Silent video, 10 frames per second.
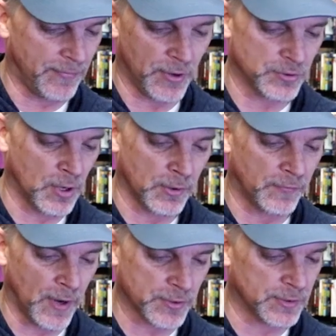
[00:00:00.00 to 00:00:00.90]
I thought
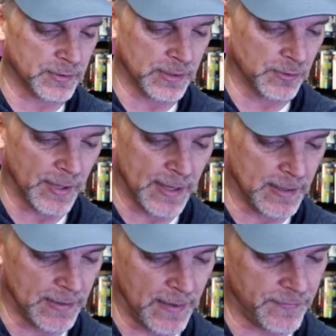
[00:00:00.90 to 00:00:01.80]
Jodie Foster did
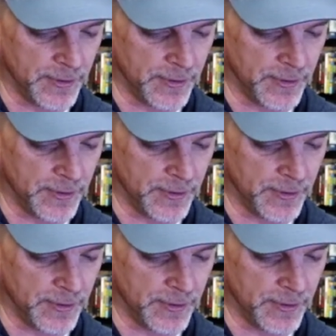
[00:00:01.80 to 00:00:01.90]
great in that